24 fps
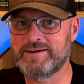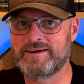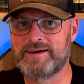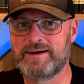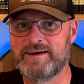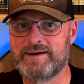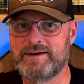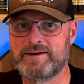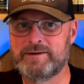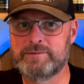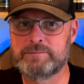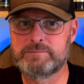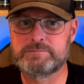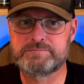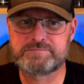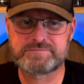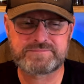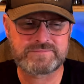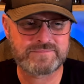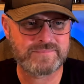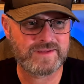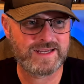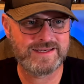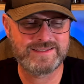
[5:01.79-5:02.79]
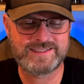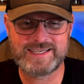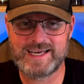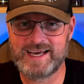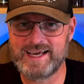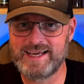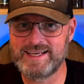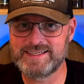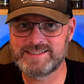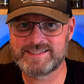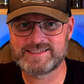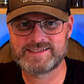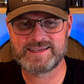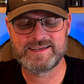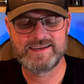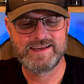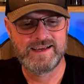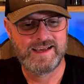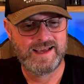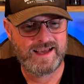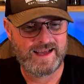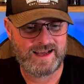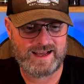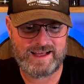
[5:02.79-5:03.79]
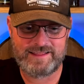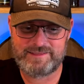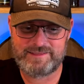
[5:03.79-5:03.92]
Um, taste, I,